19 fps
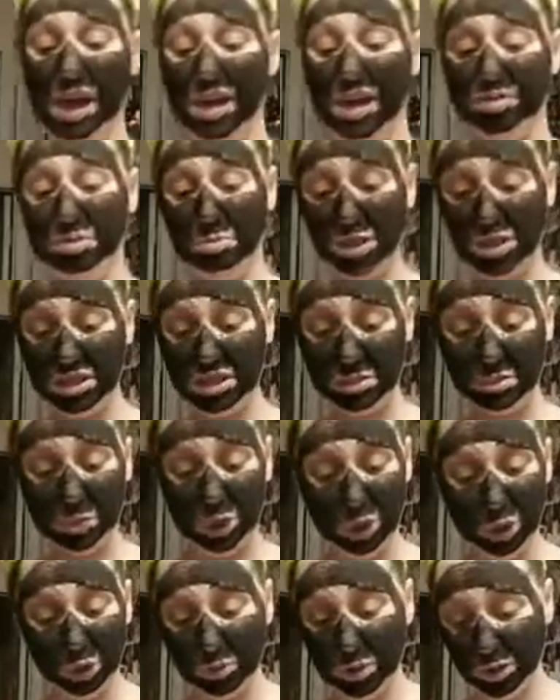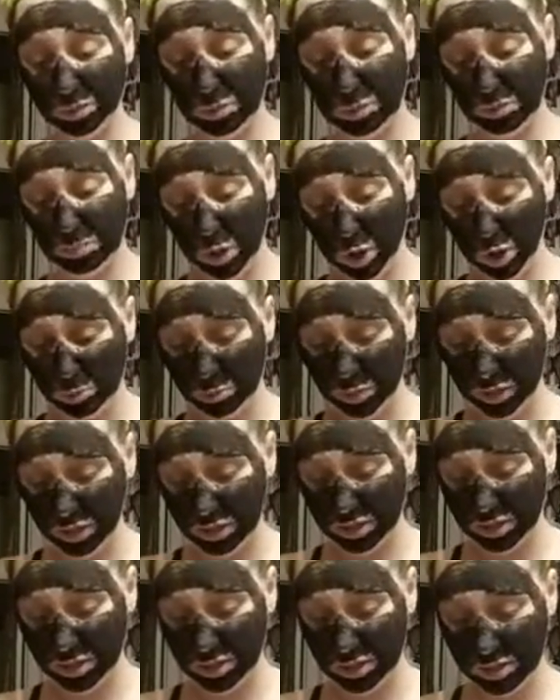have to put some aluminum in my
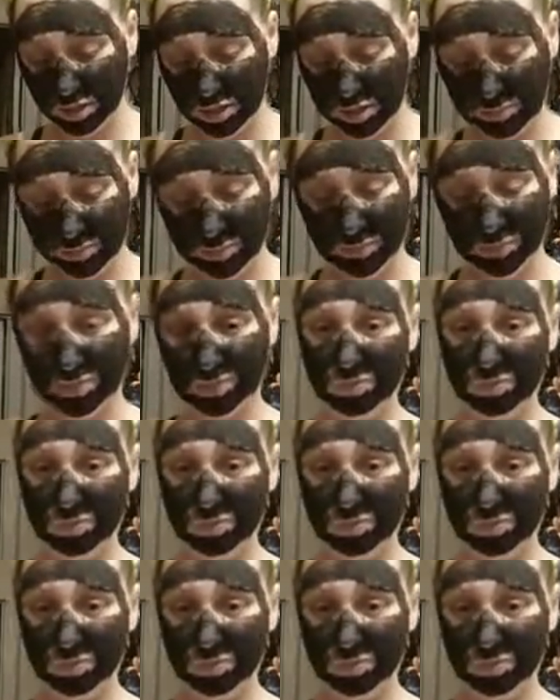armpits because